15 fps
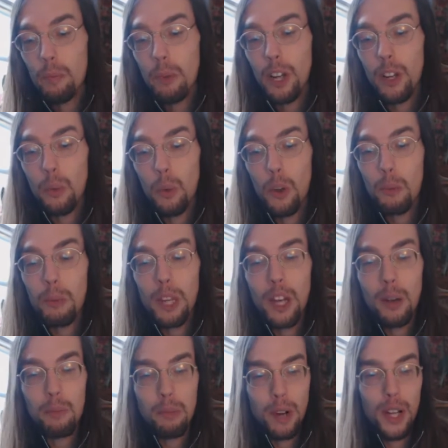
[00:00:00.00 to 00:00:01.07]
But it would
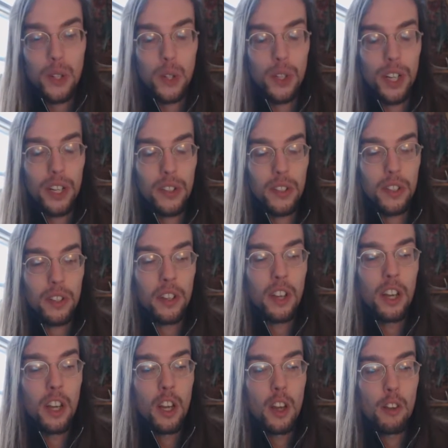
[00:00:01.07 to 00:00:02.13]
be unprecedented
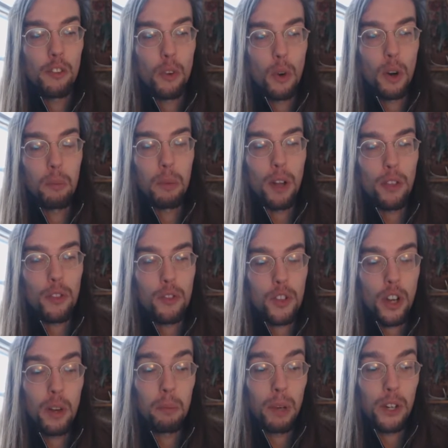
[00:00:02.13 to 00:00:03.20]
for a
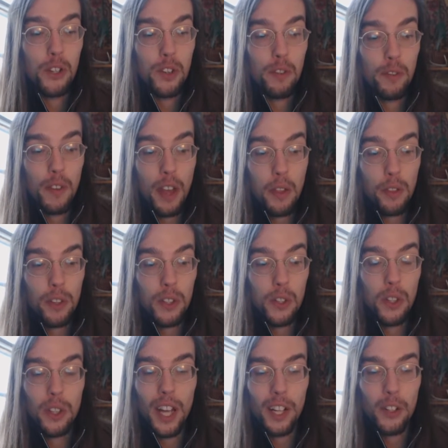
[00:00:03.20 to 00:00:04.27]
bunch of
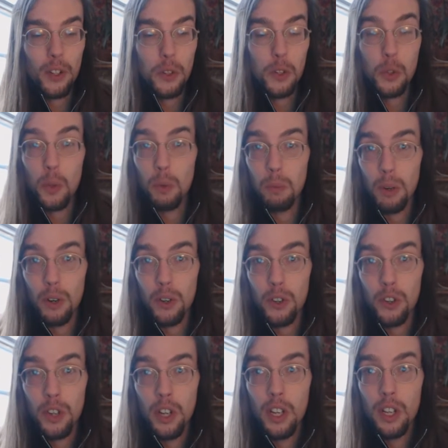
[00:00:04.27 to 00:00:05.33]
faithless electors to
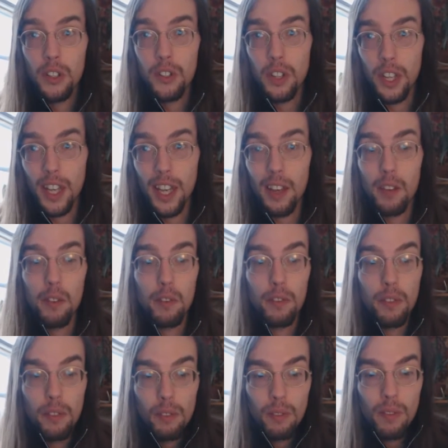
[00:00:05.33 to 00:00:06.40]
emerge, to
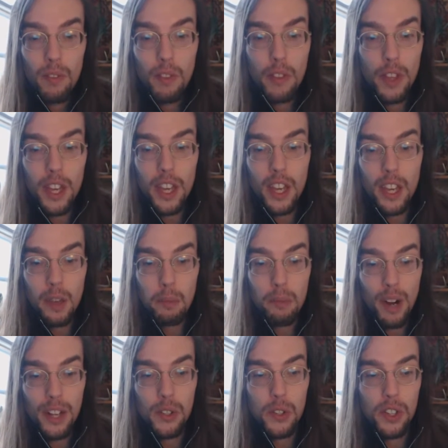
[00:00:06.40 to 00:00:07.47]
give the
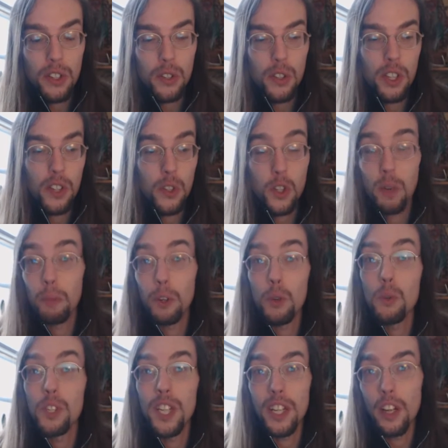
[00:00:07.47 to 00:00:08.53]
presidency to someone
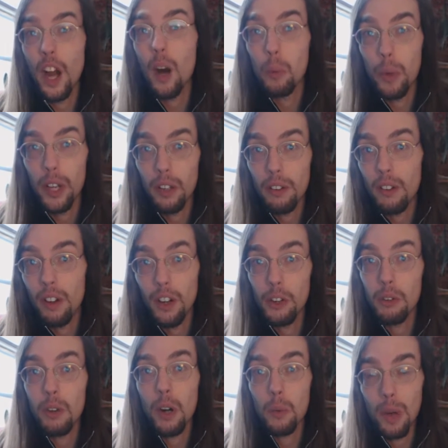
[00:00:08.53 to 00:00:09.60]
who did not win
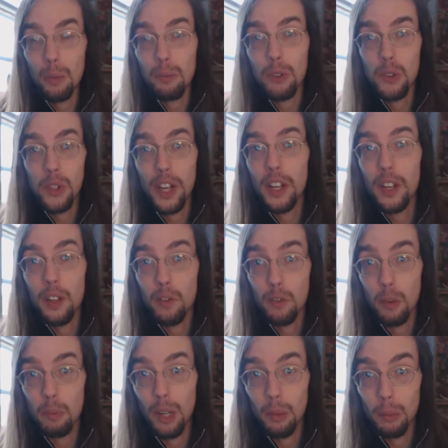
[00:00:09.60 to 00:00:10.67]
under our
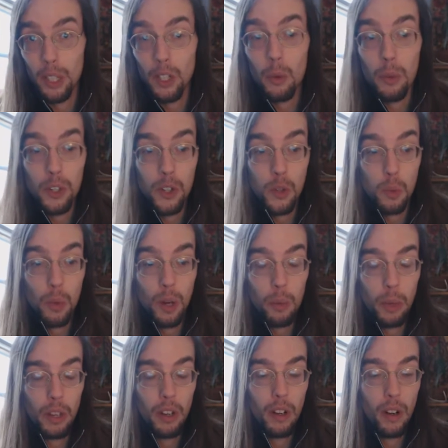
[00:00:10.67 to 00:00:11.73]
representative republic, which is
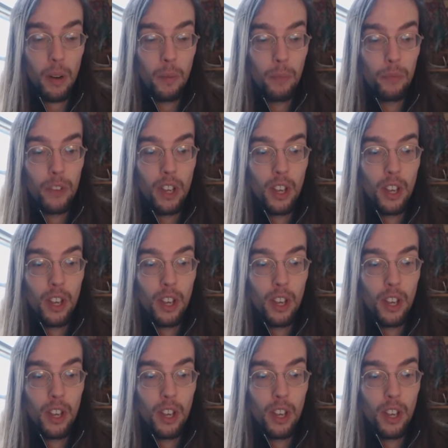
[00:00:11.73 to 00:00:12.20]
what we are,